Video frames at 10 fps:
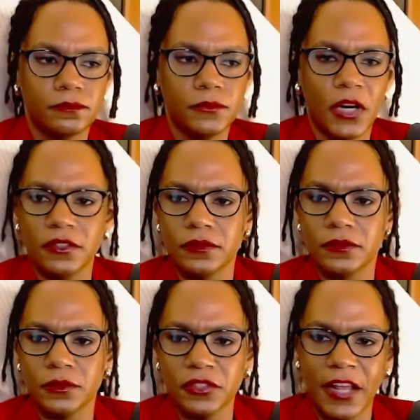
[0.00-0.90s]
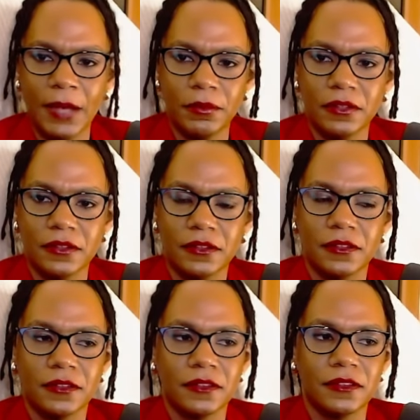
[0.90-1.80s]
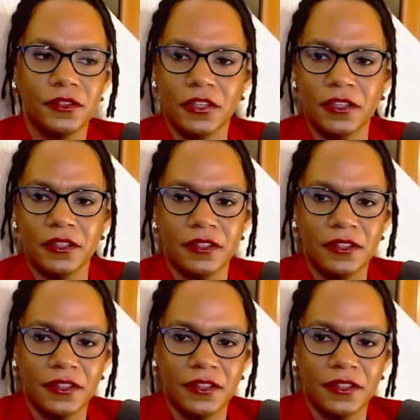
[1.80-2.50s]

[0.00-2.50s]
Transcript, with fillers: What? What's going to happen? You're going to